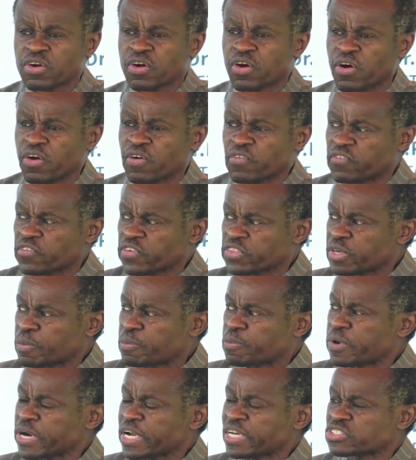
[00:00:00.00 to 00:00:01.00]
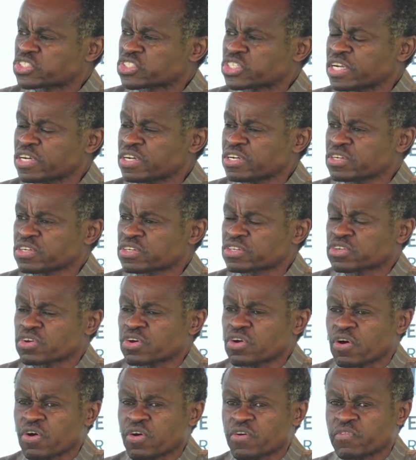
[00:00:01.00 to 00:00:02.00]
of the President
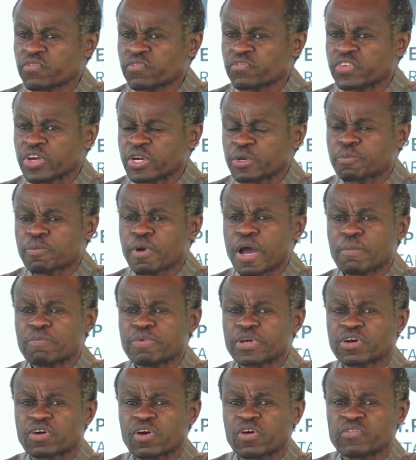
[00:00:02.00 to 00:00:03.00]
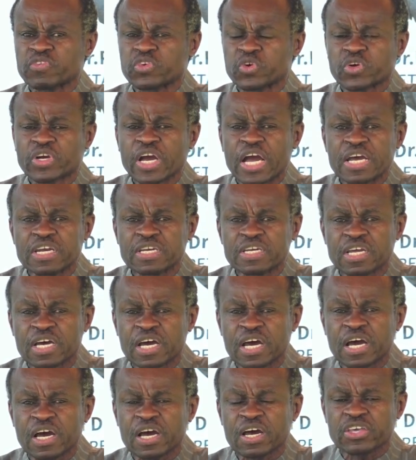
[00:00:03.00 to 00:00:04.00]
of the Republic of
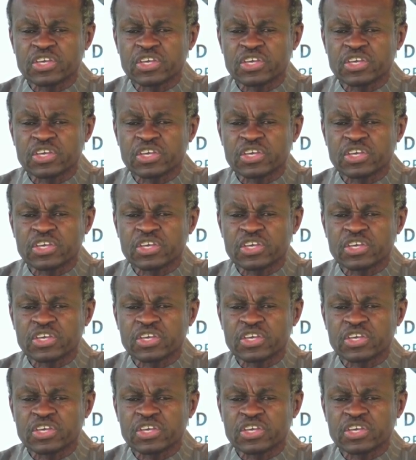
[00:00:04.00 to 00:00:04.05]
Uganda,